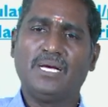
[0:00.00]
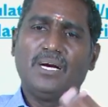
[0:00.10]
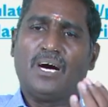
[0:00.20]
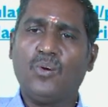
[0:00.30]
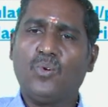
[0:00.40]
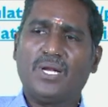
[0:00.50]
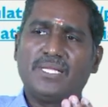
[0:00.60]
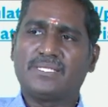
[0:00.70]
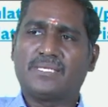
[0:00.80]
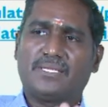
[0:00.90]
How all
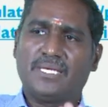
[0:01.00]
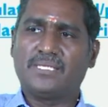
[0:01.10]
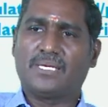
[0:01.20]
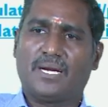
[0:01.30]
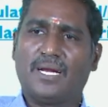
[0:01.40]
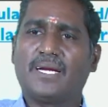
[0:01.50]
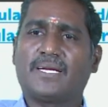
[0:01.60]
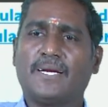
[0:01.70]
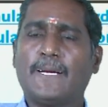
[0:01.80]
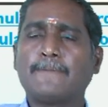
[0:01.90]
these things are
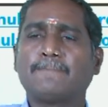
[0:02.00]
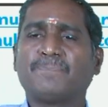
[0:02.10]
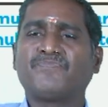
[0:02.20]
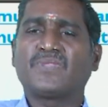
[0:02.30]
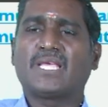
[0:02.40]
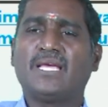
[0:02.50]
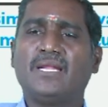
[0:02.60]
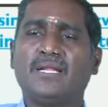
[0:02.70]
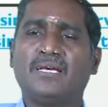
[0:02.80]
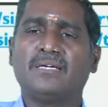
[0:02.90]
related
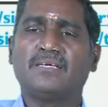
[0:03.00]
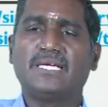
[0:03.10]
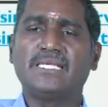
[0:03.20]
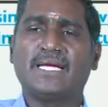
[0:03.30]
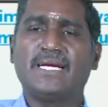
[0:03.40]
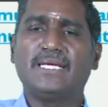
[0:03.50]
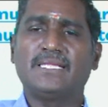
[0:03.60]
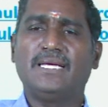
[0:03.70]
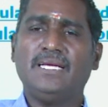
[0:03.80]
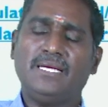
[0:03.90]
in deciding
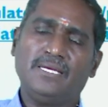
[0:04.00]
the